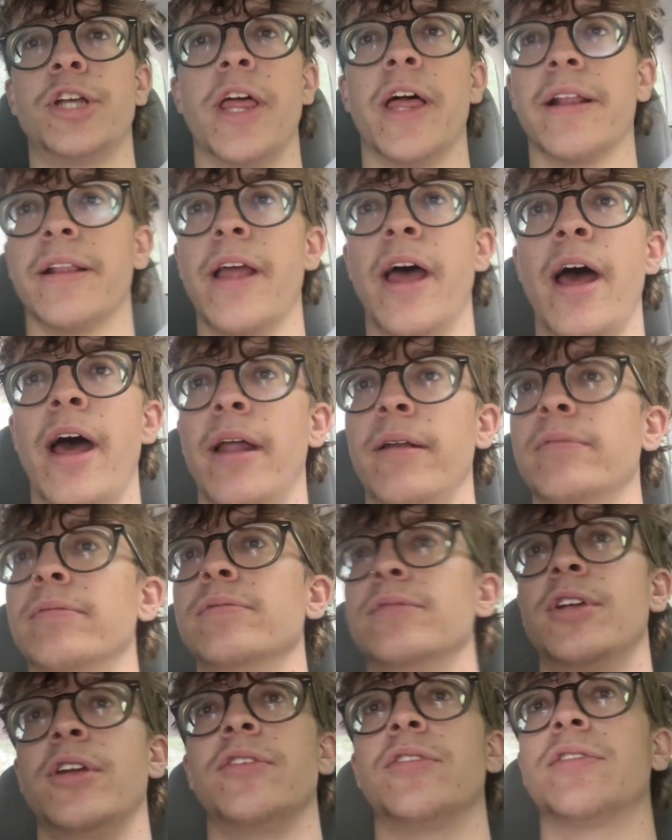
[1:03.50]
like that.
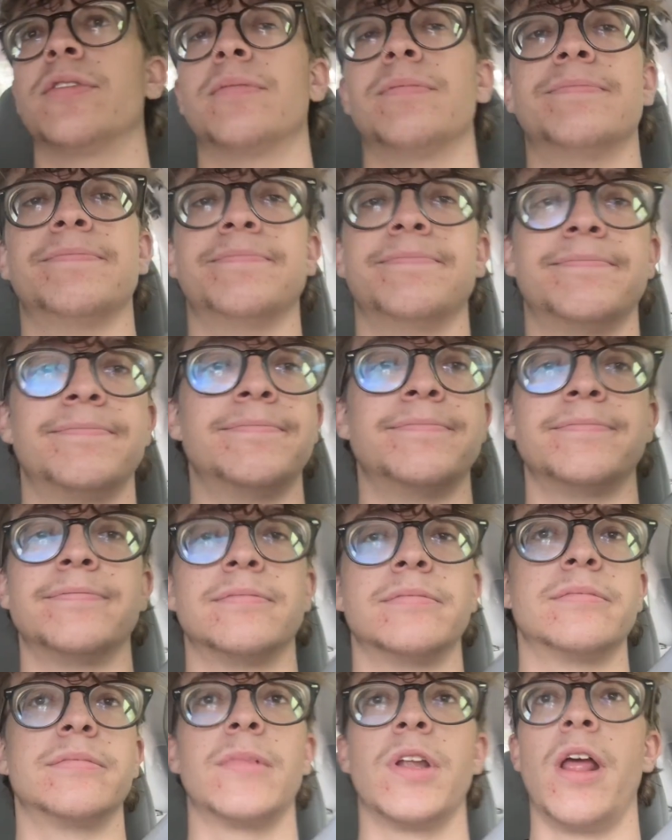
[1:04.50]
Just
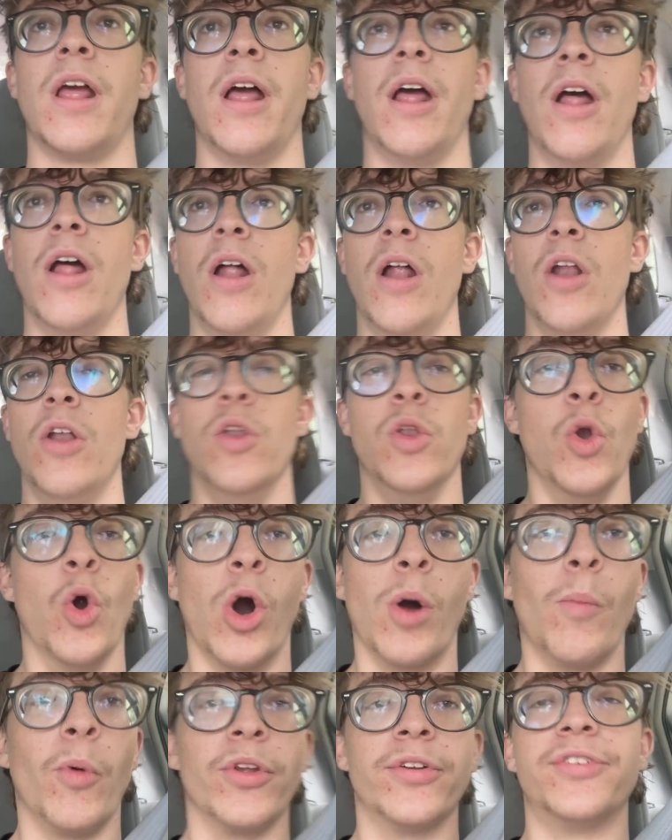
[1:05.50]

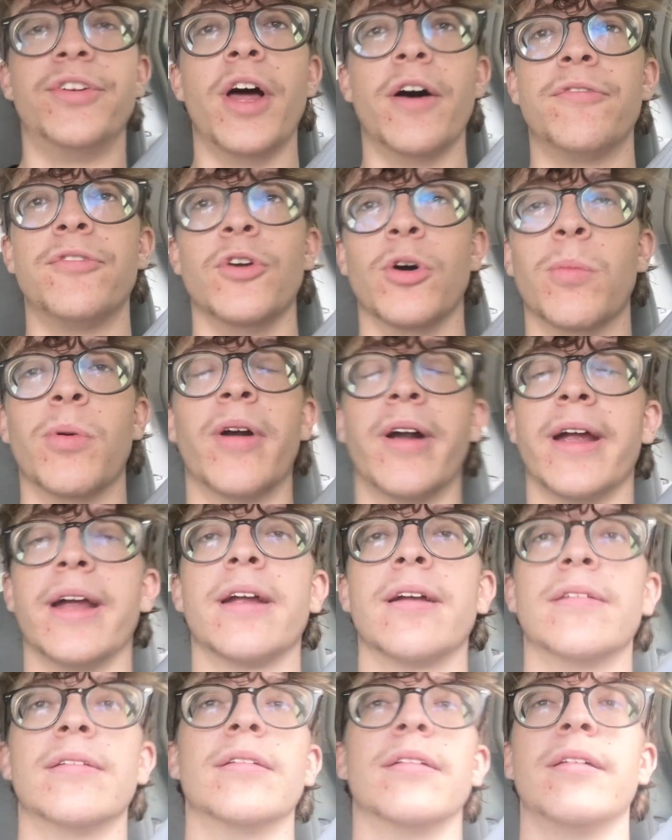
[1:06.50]
normal stuff you'll
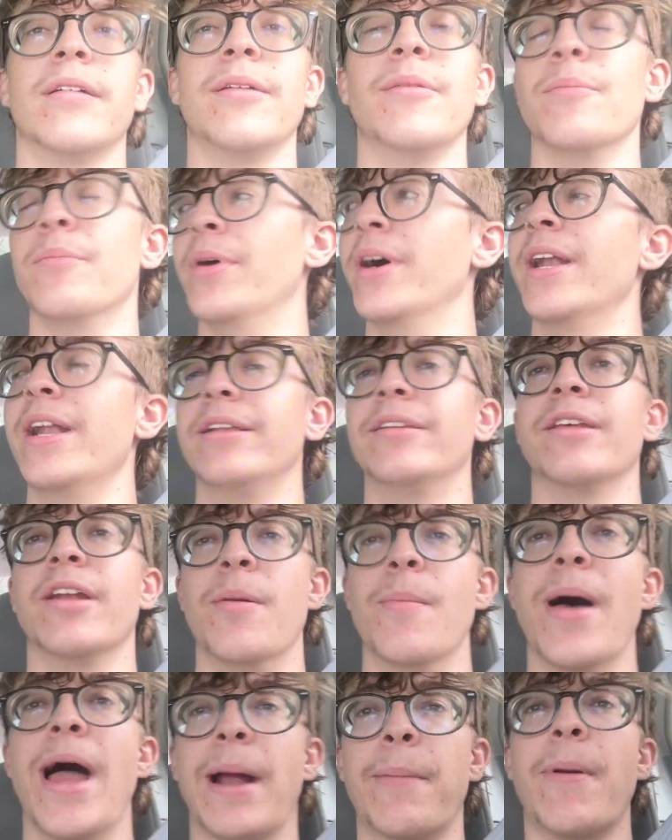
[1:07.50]
bring, but it's in a
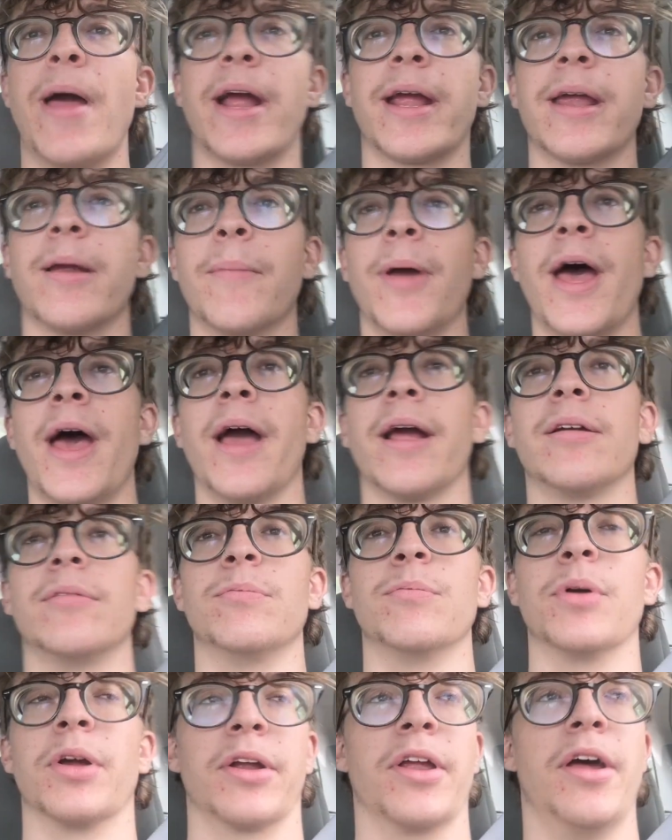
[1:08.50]
backpacking bag
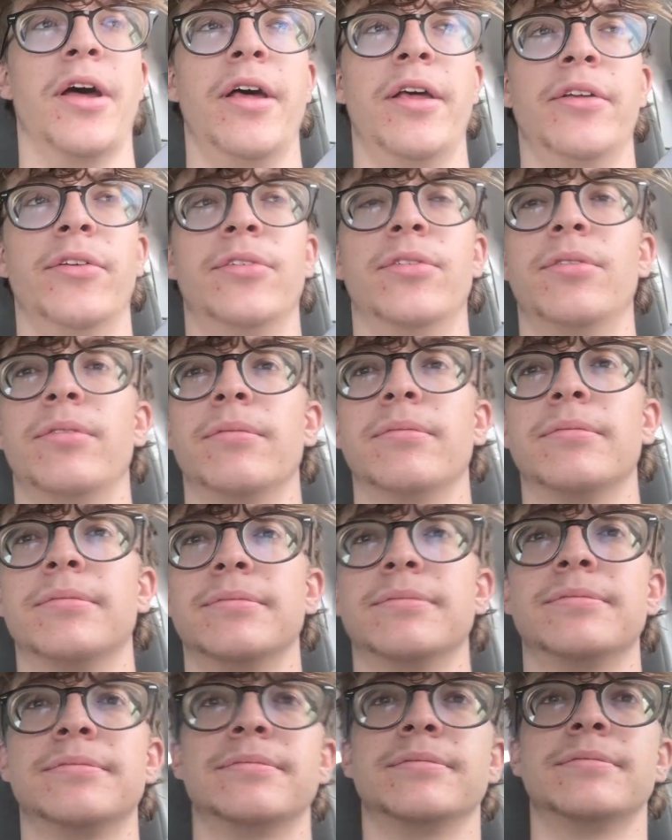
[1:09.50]
because
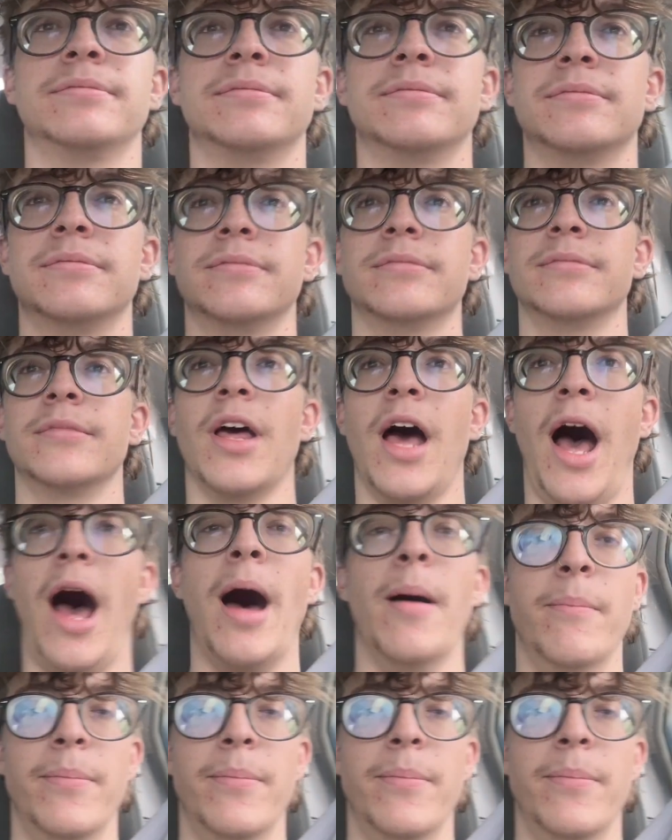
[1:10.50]
I'm